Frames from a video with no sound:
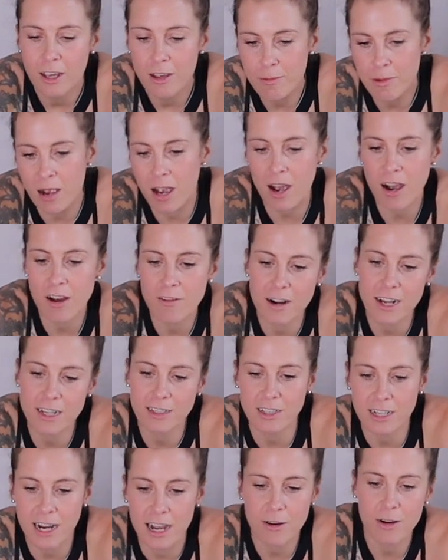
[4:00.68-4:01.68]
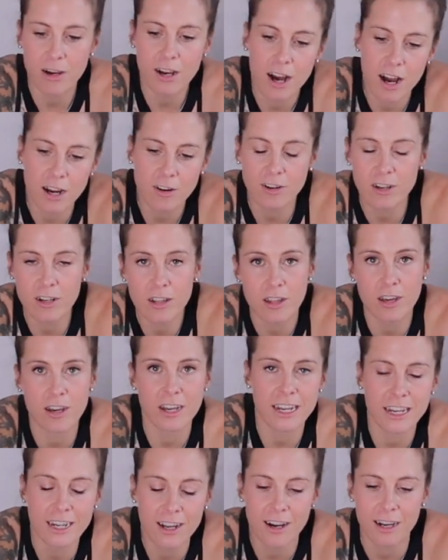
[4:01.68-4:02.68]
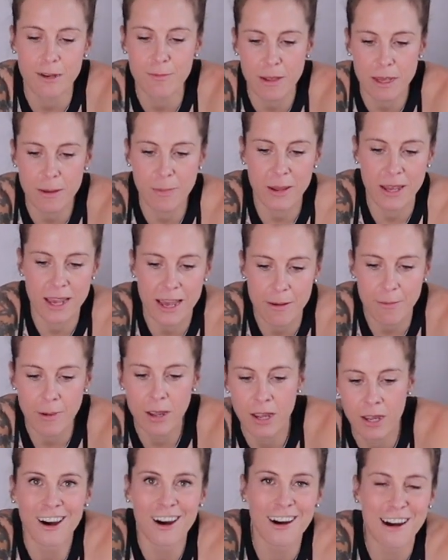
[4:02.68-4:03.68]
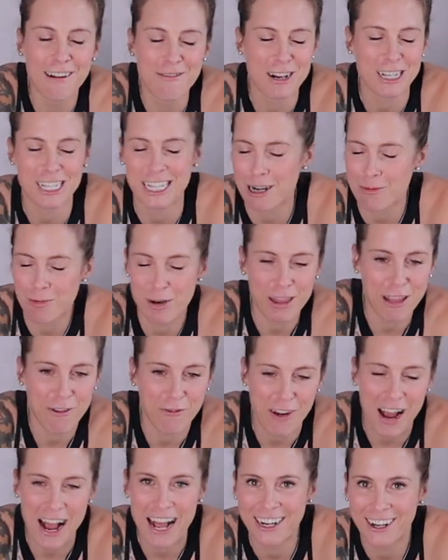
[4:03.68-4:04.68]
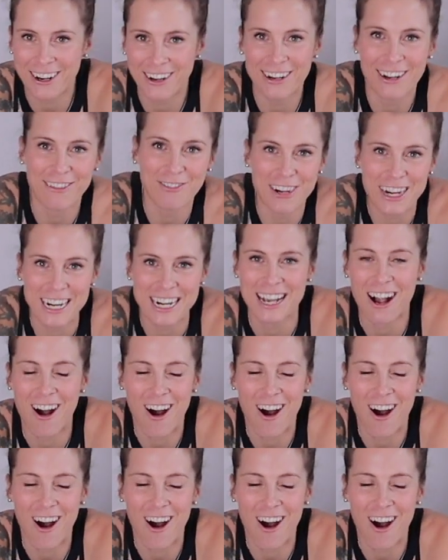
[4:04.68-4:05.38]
My heart rate's now at 139 BPM. Oh, I wish I put the fan on, I'm really